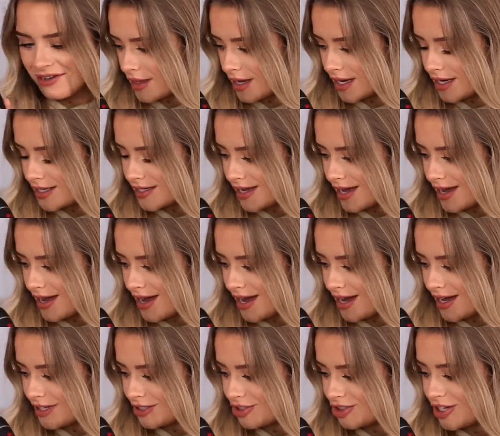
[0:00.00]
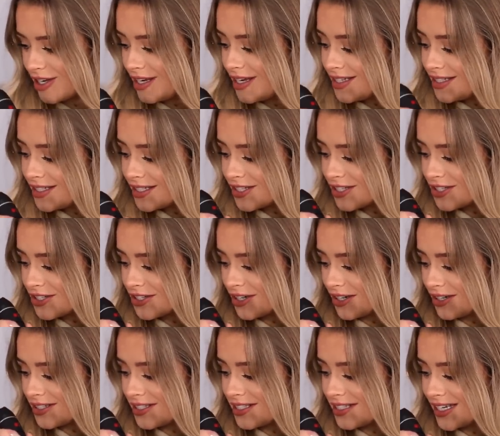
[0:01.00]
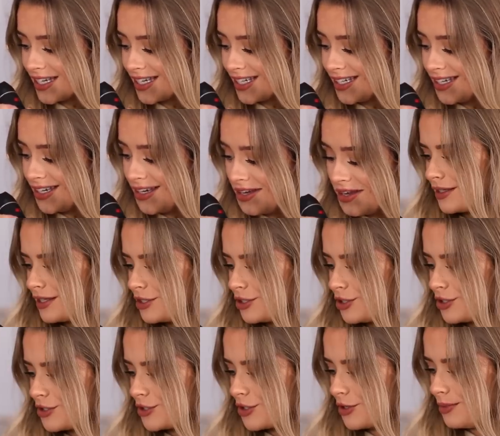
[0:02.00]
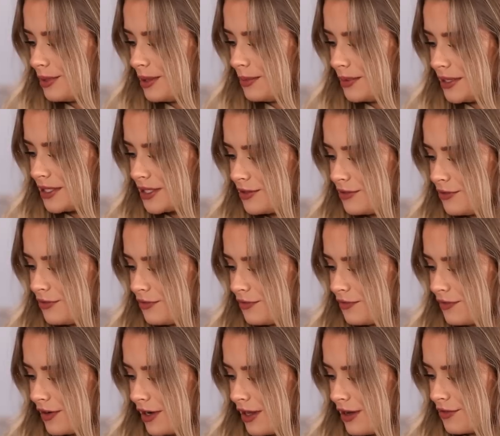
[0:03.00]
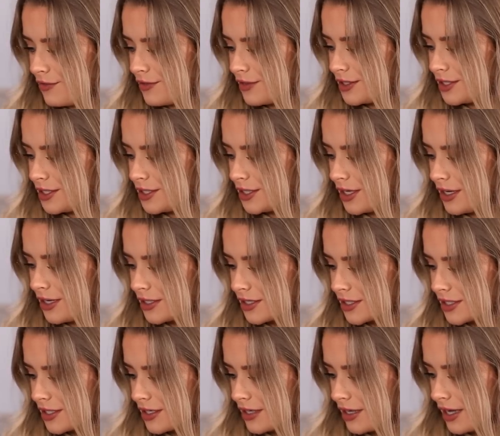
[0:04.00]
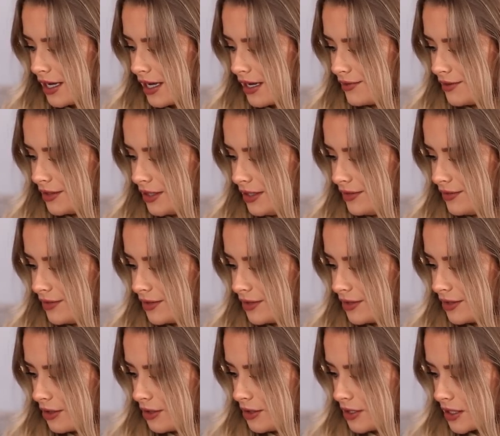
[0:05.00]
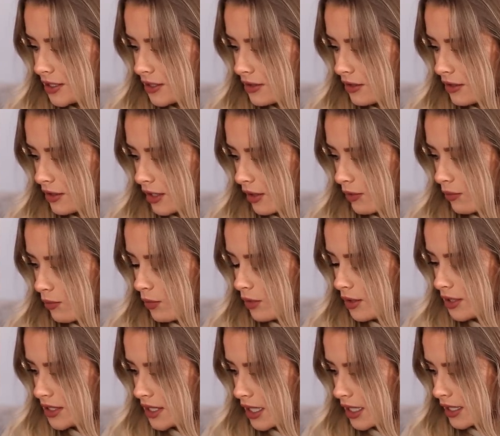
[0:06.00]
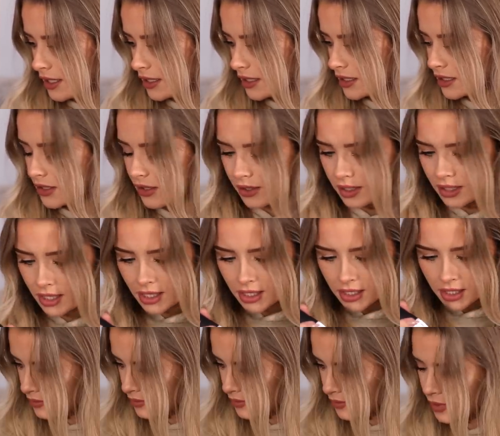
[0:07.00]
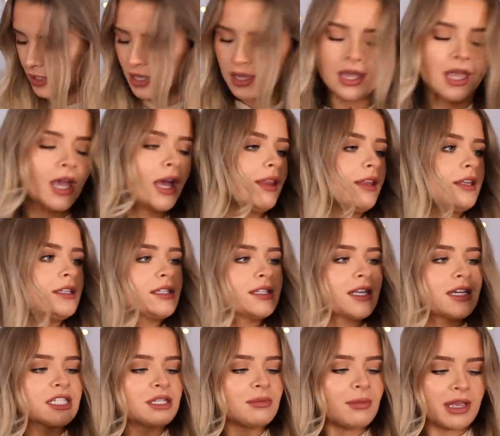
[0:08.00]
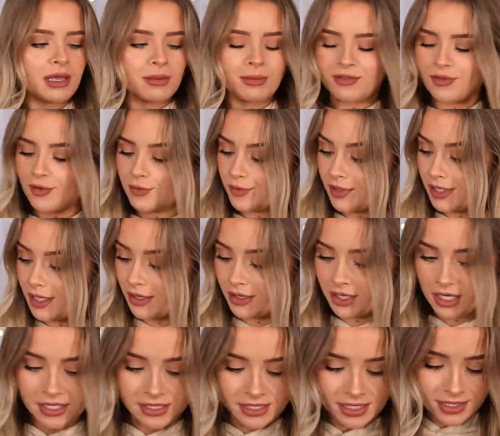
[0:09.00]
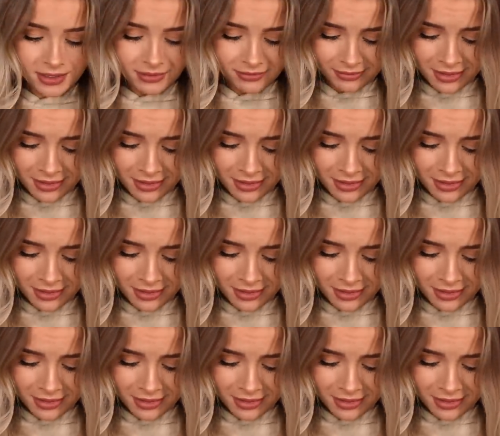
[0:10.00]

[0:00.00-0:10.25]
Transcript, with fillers: That is actually disgusting. There's just so many bits of fluff and dust that I haven't even noticed. Okay, what is that inside it? This is actually making me feel really uneasy.